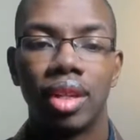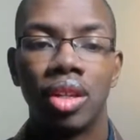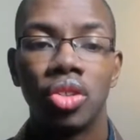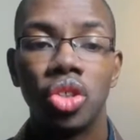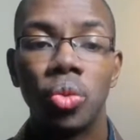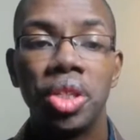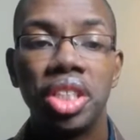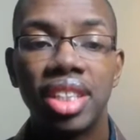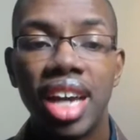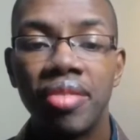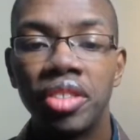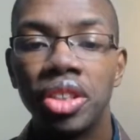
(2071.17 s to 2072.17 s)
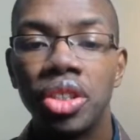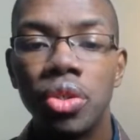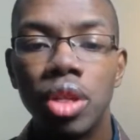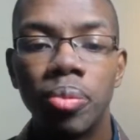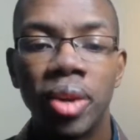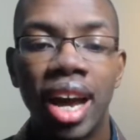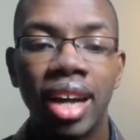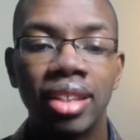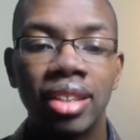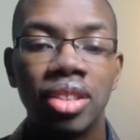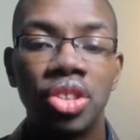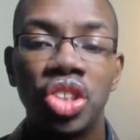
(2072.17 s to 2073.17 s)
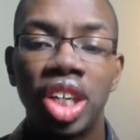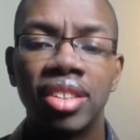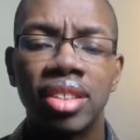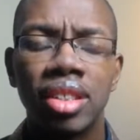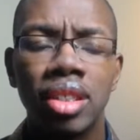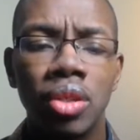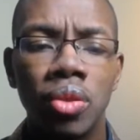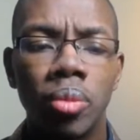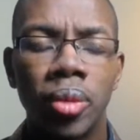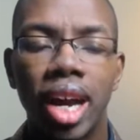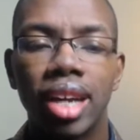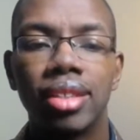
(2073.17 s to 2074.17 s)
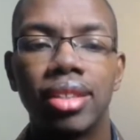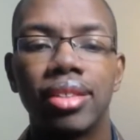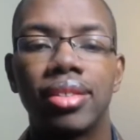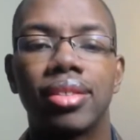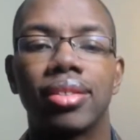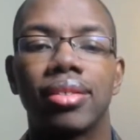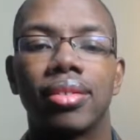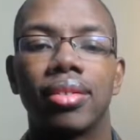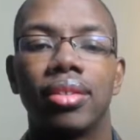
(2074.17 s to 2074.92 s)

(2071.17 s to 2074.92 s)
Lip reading: So we just have to do the practice just to do the practice.